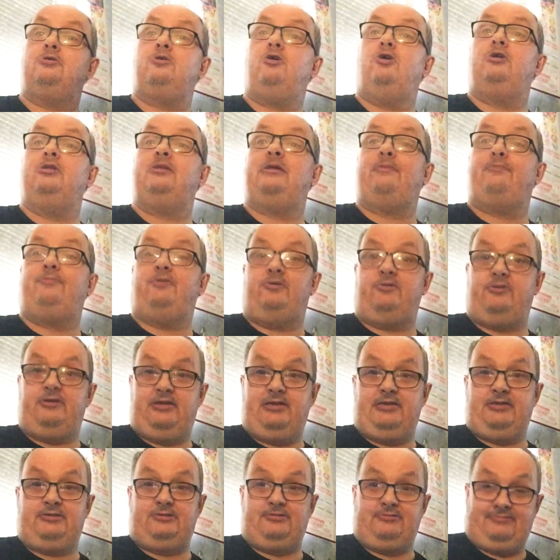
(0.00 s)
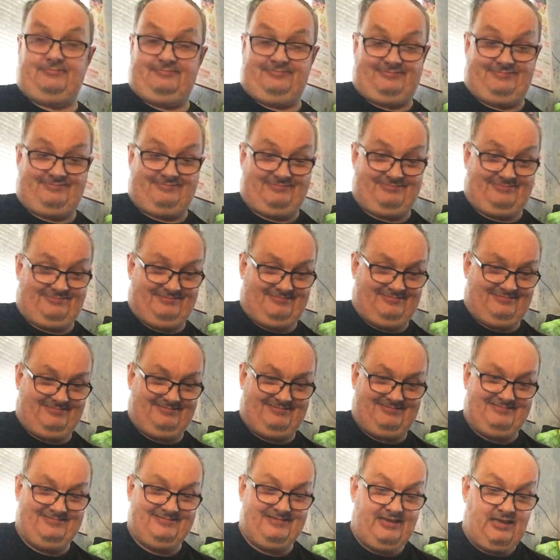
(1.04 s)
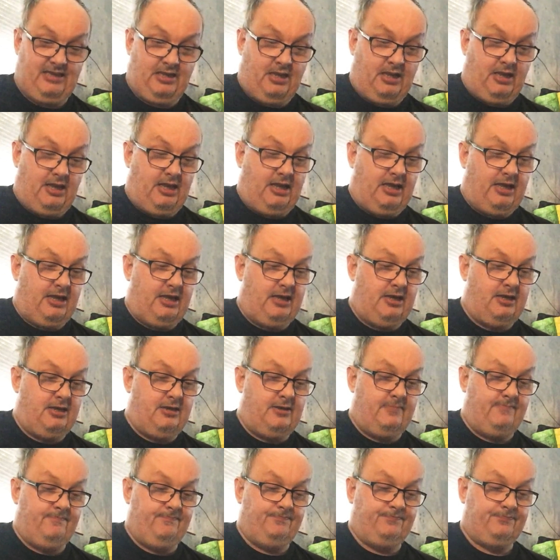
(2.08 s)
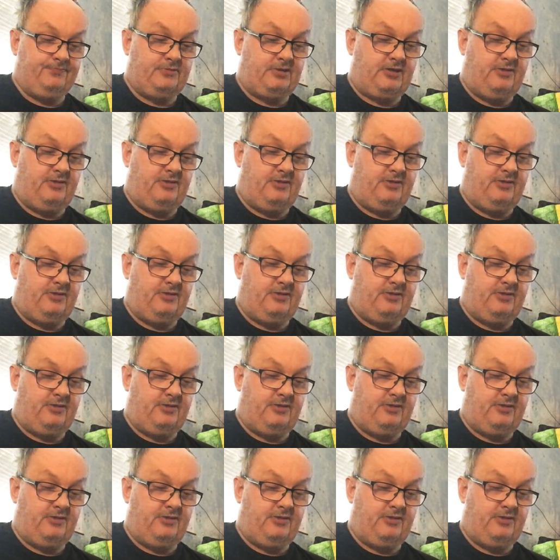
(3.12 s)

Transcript: collaboration. the